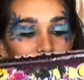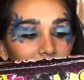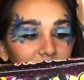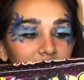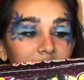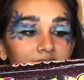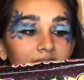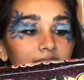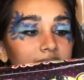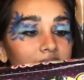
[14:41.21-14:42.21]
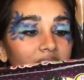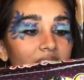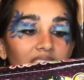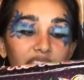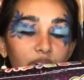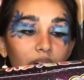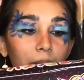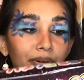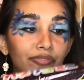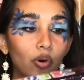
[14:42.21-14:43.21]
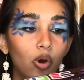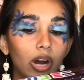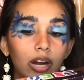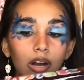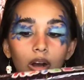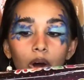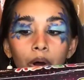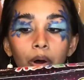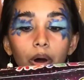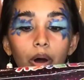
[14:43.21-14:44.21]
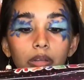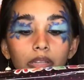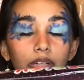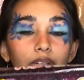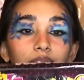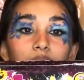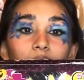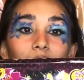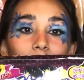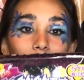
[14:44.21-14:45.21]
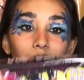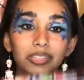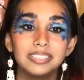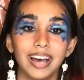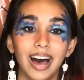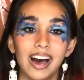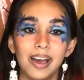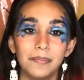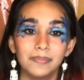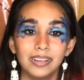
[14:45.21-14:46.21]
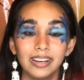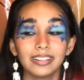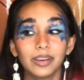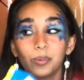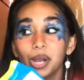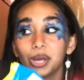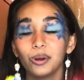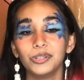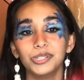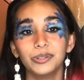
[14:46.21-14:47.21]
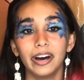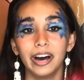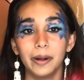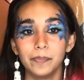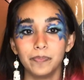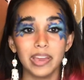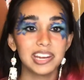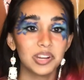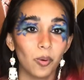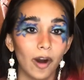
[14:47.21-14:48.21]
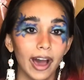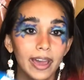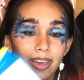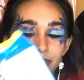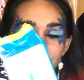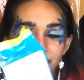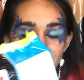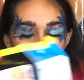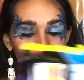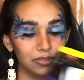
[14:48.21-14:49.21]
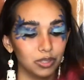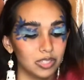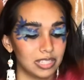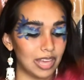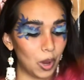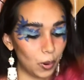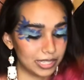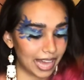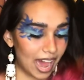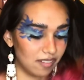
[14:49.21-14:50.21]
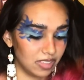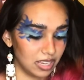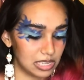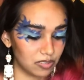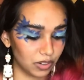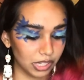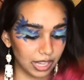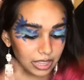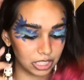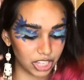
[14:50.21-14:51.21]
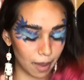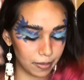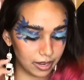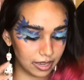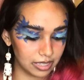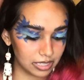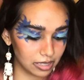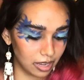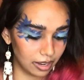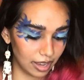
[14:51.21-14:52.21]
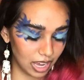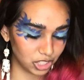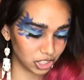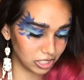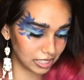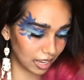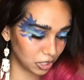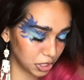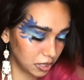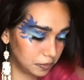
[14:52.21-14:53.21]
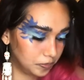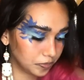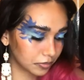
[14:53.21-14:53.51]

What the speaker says: I've seen these everywhere before, literally all the time. Like when I go to Made in Hawaii festivals, they always have these for like the Japanese and Asian section.